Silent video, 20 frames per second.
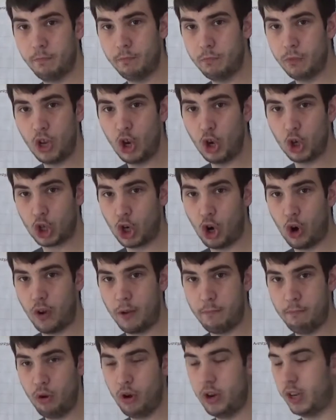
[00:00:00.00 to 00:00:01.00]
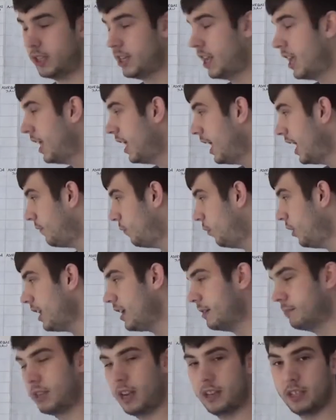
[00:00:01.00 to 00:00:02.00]
they're not scoring points. If
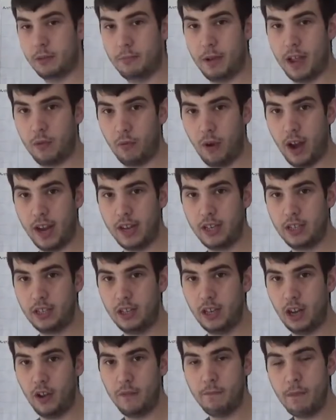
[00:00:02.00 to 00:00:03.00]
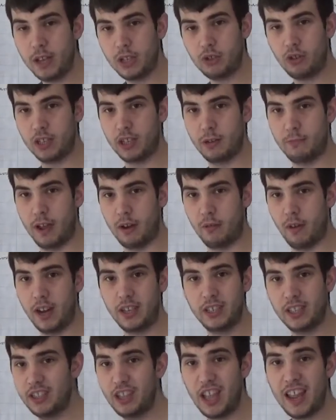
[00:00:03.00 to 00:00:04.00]
Williams has a bad race, you know, if Massa has a bad
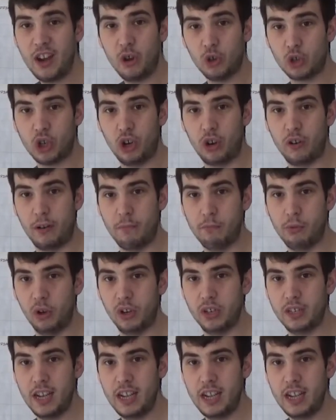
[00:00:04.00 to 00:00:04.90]
race, they're not scoring points